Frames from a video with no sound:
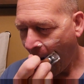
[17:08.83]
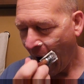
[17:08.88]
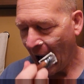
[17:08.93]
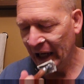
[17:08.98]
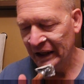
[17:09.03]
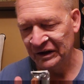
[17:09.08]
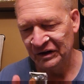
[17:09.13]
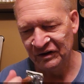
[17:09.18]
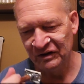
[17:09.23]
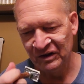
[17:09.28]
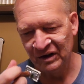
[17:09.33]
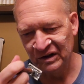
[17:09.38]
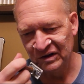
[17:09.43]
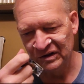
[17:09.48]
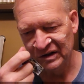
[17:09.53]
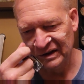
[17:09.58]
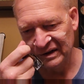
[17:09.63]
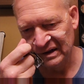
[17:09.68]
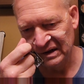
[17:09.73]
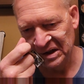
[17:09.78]
In the
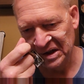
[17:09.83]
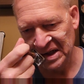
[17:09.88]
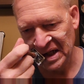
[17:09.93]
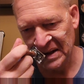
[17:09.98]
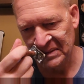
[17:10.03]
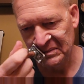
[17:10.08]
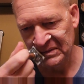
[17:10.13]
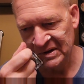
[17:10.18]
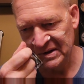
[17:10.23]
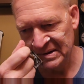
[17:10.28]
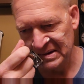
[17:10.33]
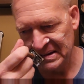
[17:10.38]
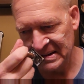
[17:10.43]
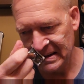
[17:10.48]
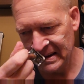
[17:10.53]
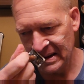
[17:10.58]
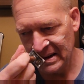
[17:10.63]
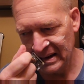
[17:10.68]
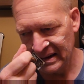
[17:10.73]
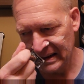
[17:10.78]
60s and 70s
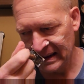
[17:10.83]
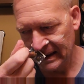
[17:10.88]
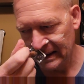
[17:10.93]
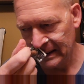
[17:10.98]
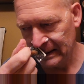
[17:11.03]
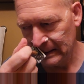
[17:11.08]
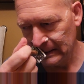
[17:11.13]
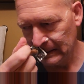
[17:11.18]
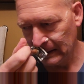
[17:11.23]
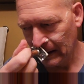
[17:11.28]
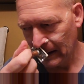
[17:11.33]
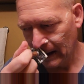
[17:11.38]
and 80s.